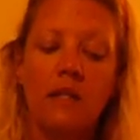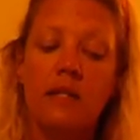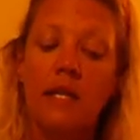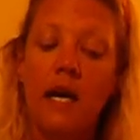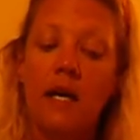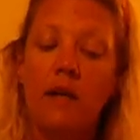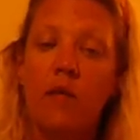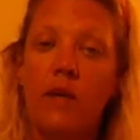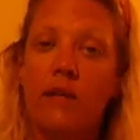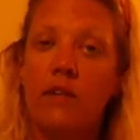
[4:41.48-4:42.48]
Today
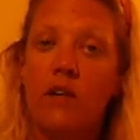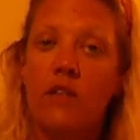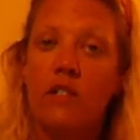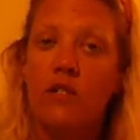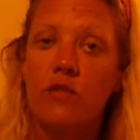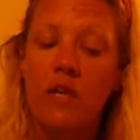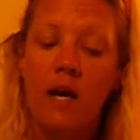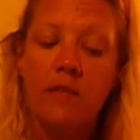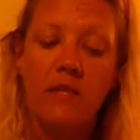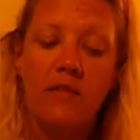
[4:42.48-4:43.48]
we have learned the 2
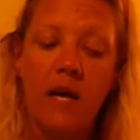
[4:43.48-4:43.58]
types of